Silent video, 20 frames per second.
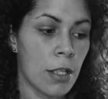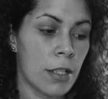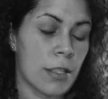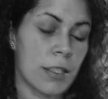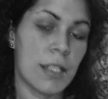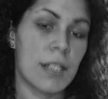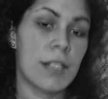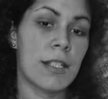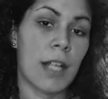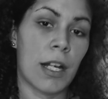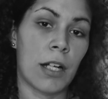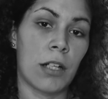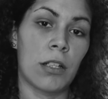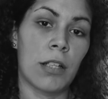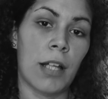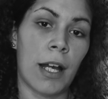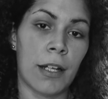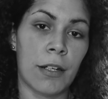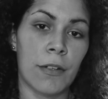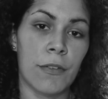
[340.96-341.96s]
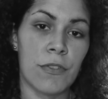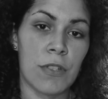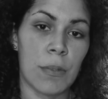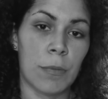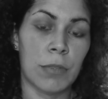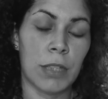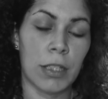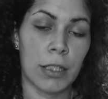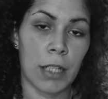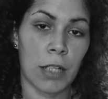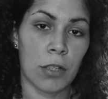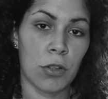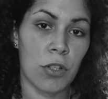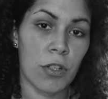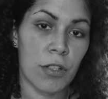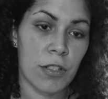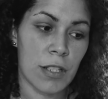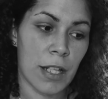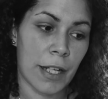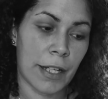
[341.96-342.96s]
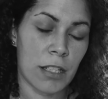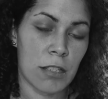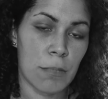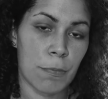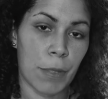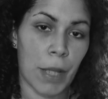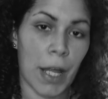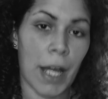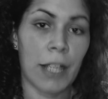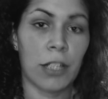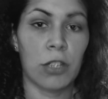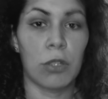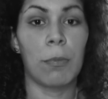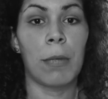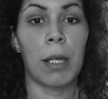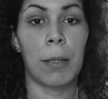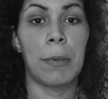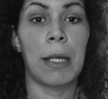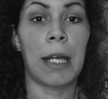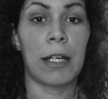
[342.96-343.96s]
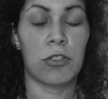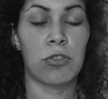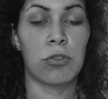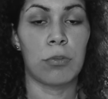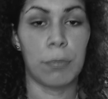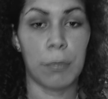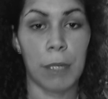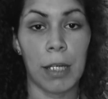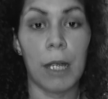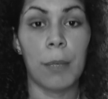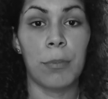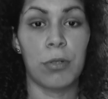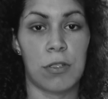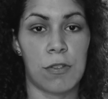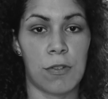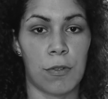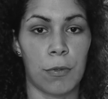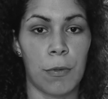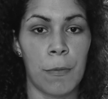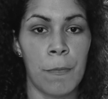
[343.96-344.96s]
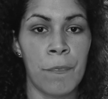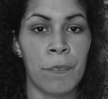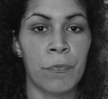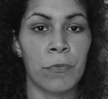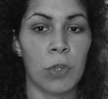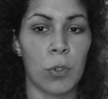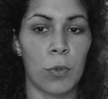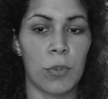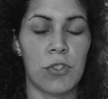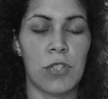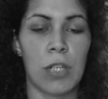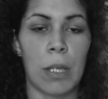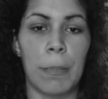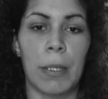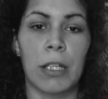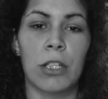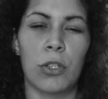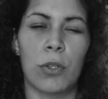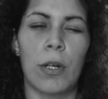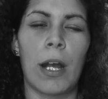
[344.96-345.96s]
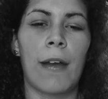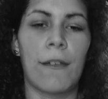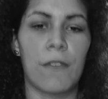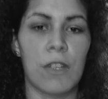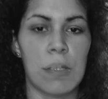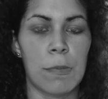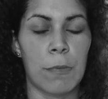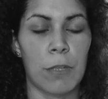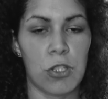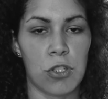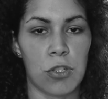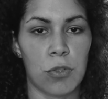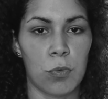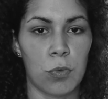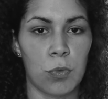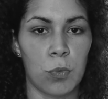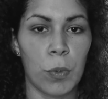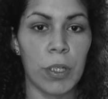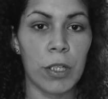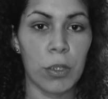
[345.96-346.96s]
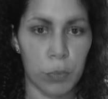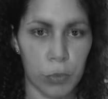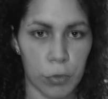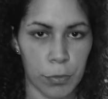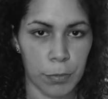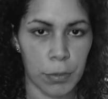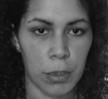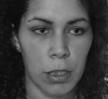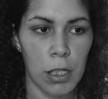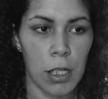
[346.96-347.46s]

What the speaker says: detail out of something that looks like it's black, you may actually be able to. With JPEG, you don't have as much wiggle room.